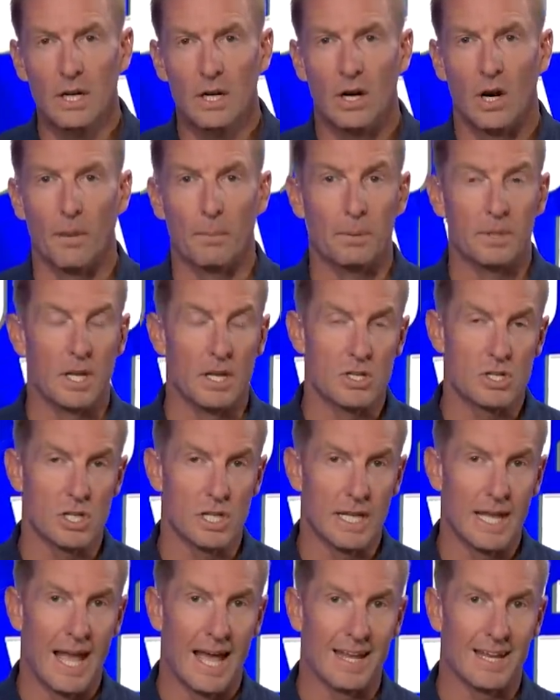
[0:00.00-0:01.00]
are
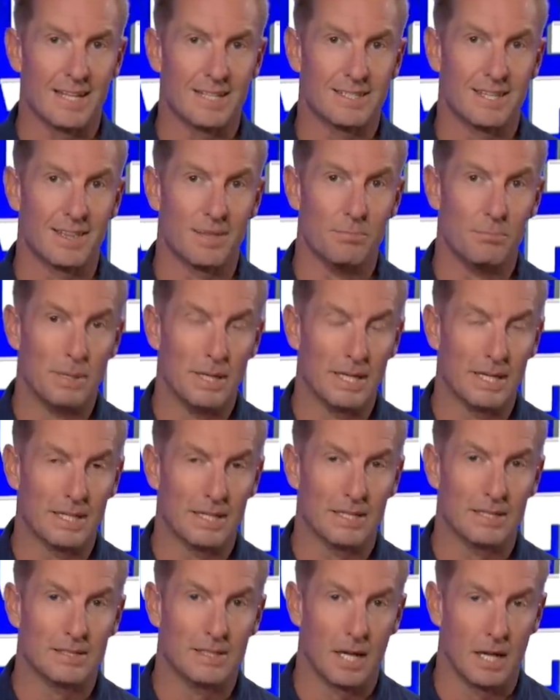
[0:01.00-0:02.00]
potentially headed to the
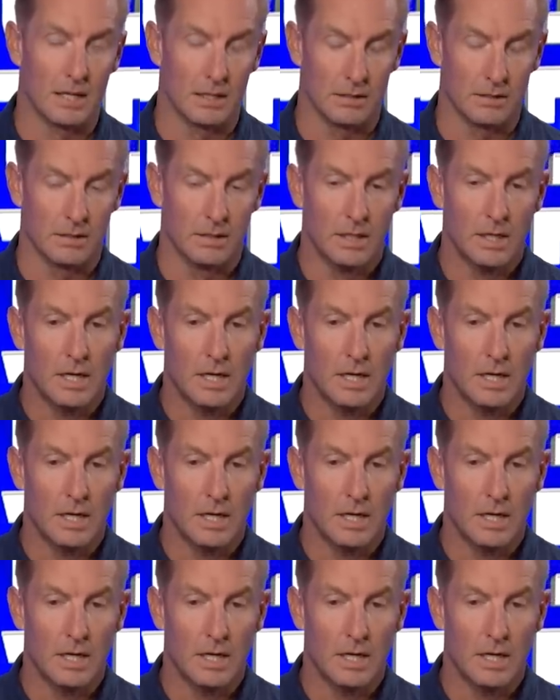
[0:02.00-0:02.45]
Big 10.